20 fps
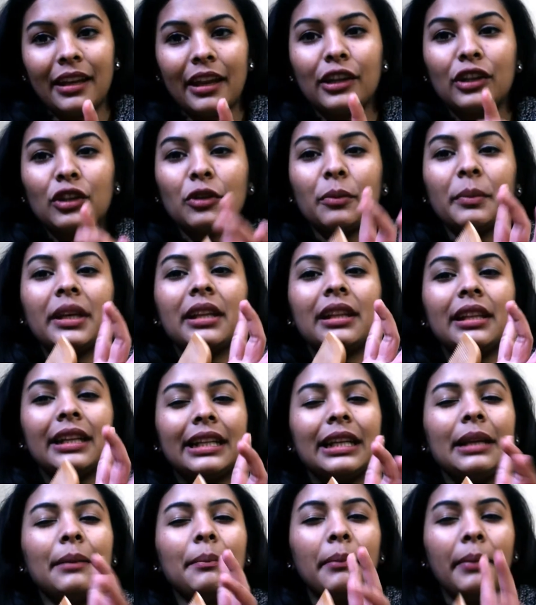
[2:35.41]
it to be a
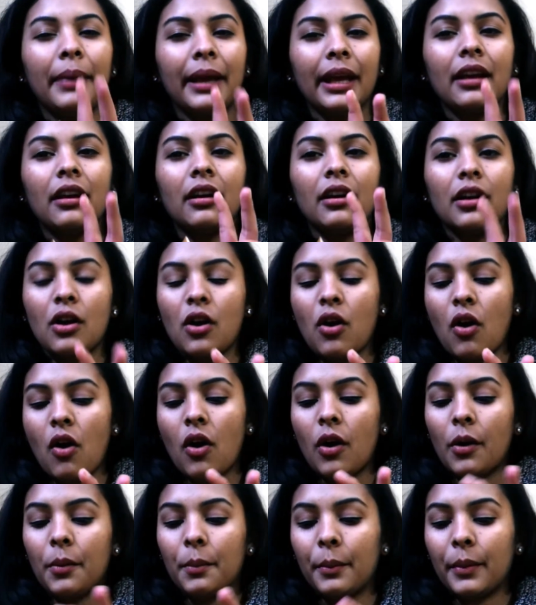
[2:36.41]
little bigger
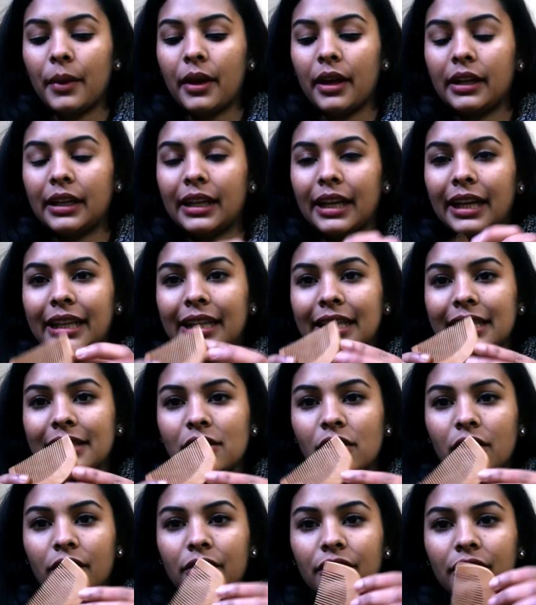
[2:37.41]
comb, but it is
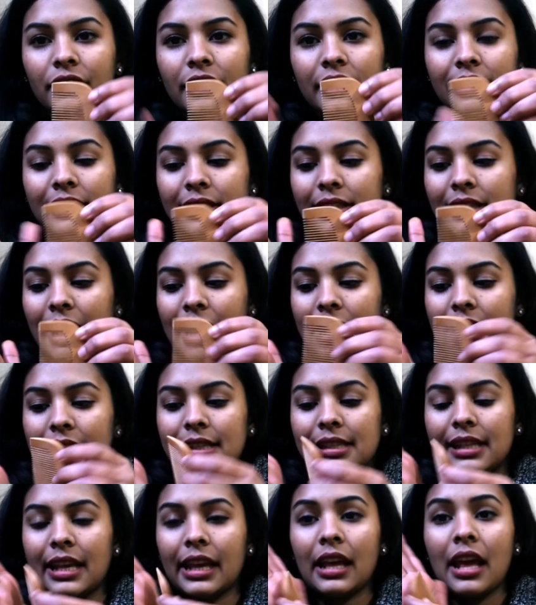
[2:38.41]
of this size,
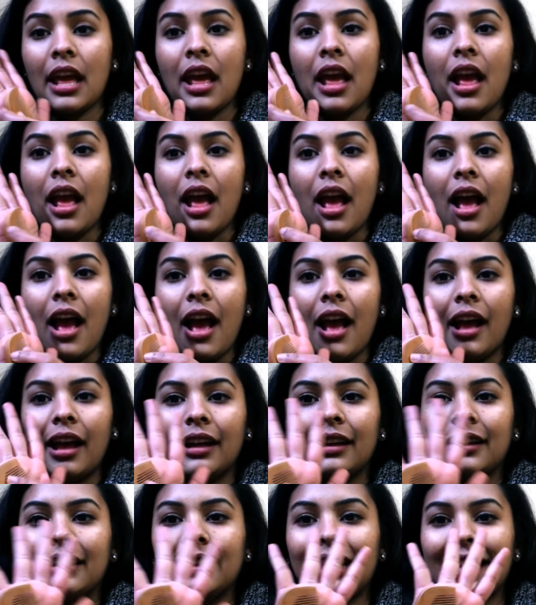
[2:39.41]
like
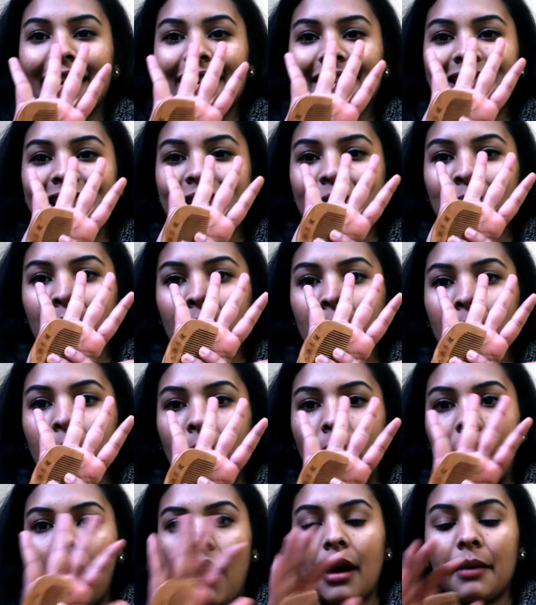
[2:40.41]
less than my
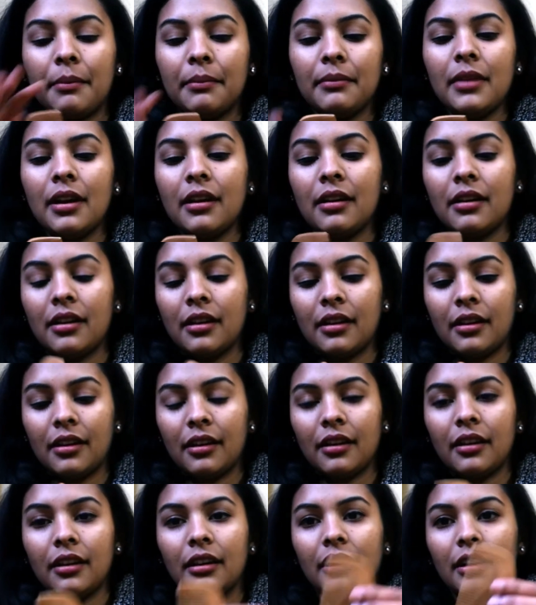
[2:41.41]
palm.
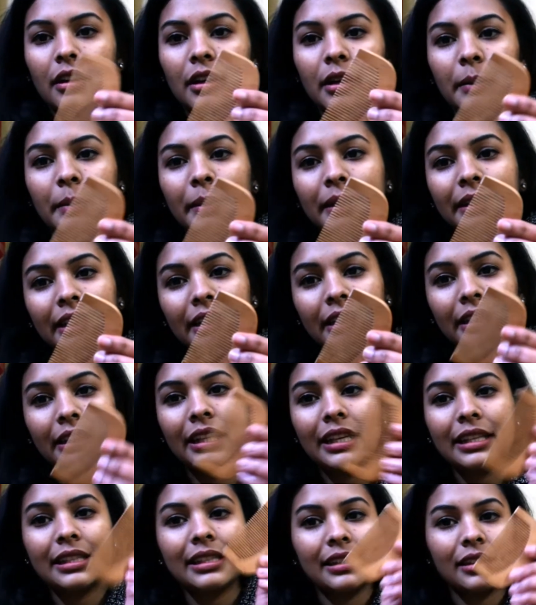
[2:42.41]
But
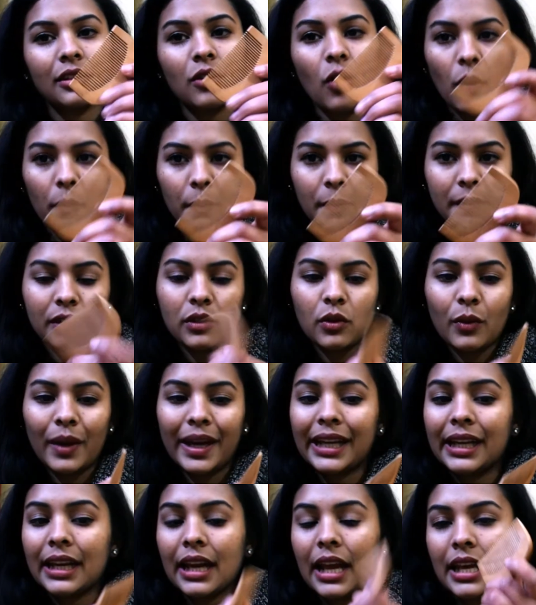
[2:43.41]
this comb is
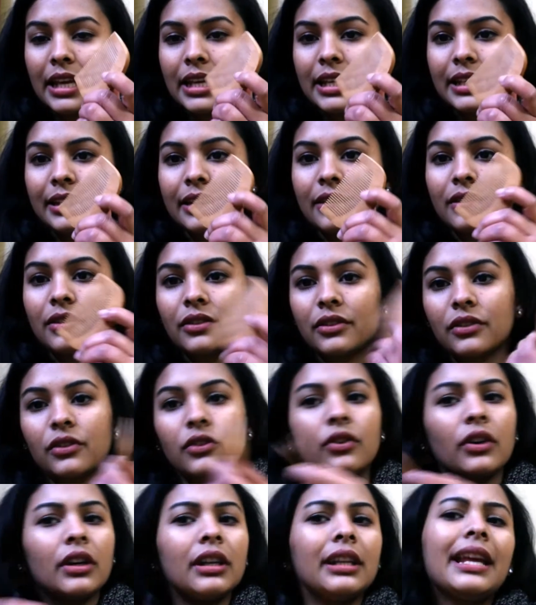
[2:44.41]
quite nice. It's
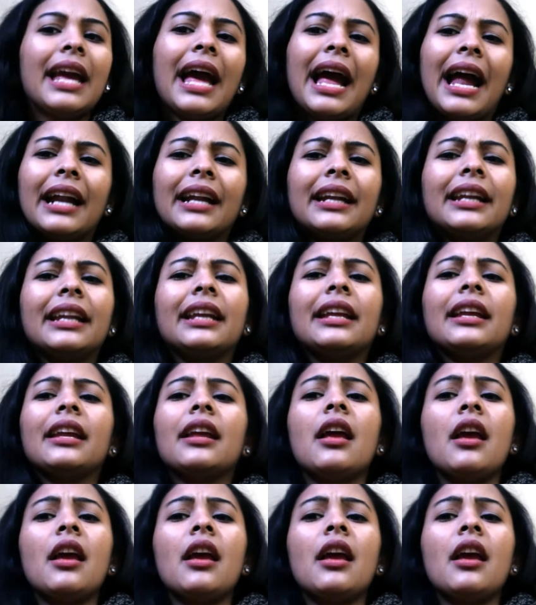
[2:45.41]
really handy.